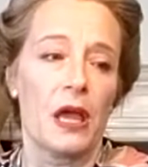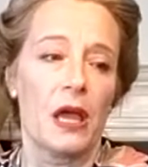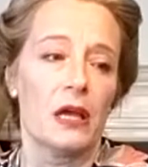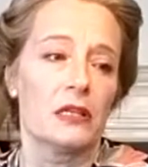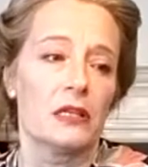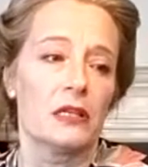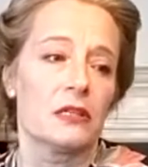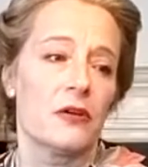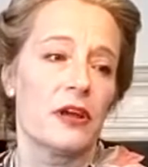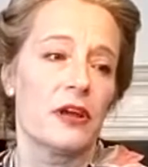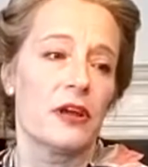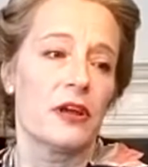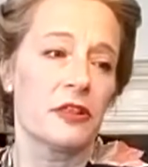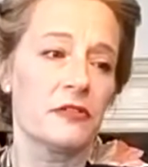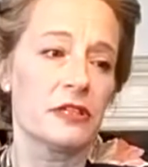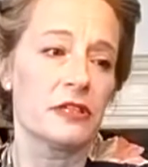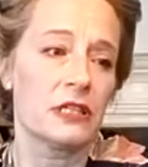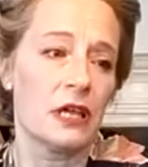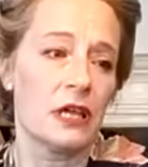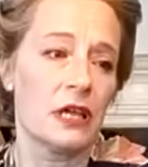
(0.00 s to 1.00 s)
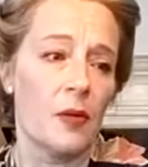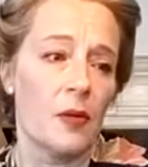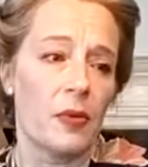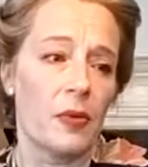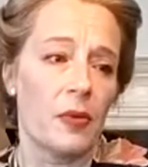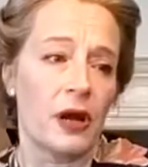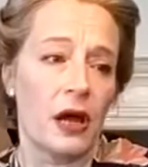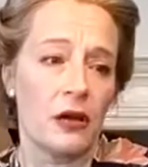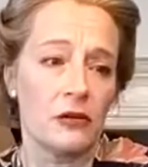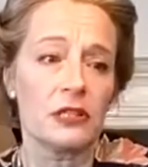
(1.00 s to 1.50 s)
So I think there is that, but
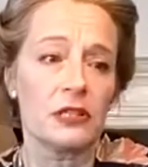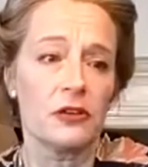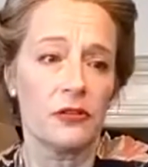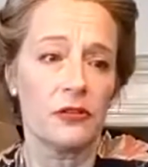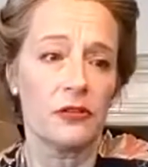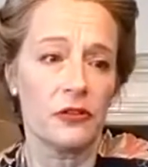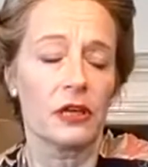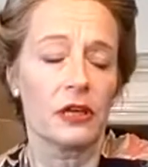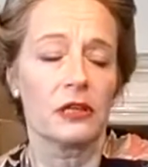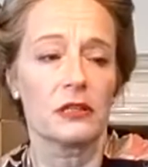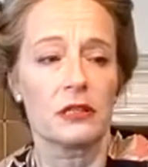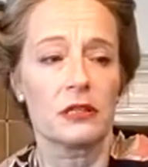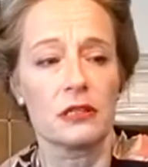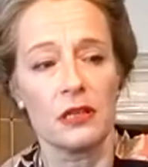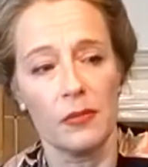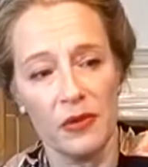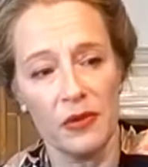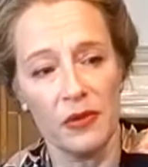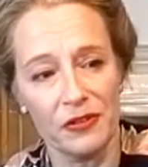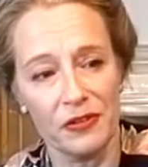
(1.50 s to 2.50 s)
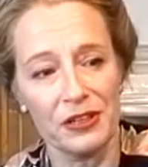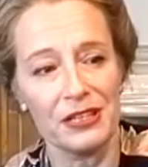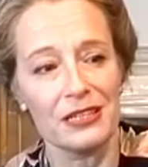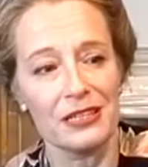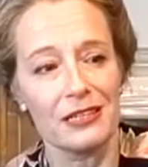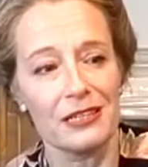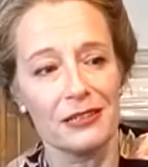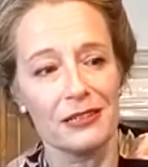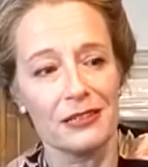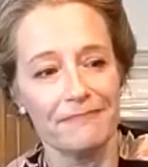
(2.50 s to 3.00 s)
I also think some of it
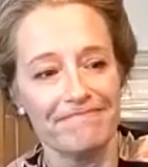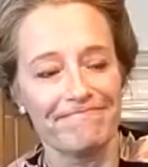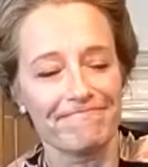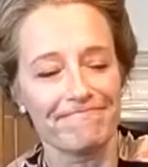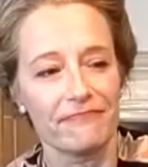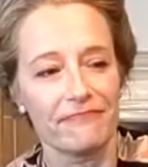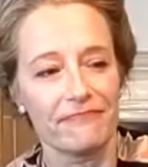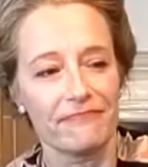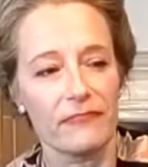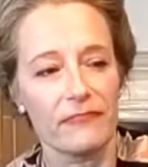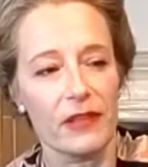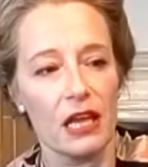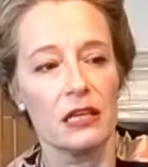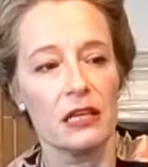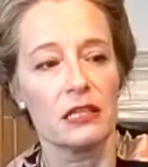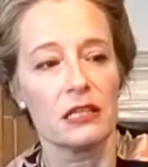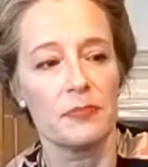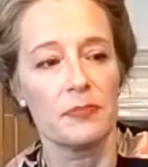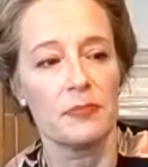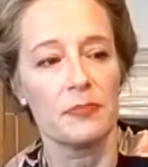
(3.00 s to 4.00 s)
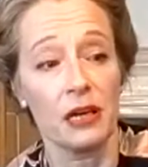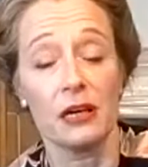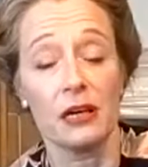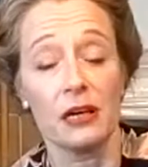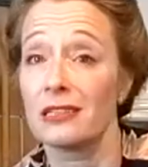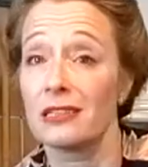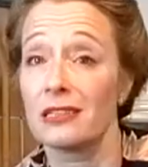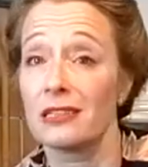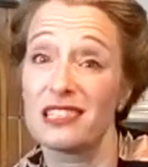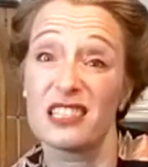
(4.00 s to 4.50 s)
is
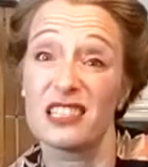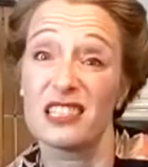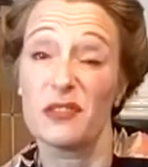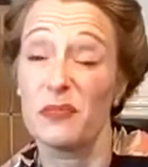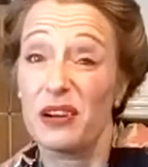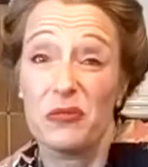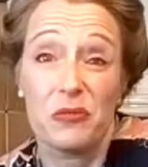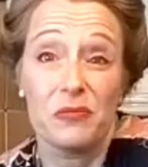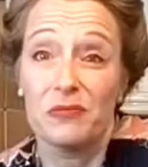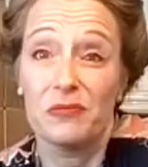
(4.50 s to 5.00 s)
because it's about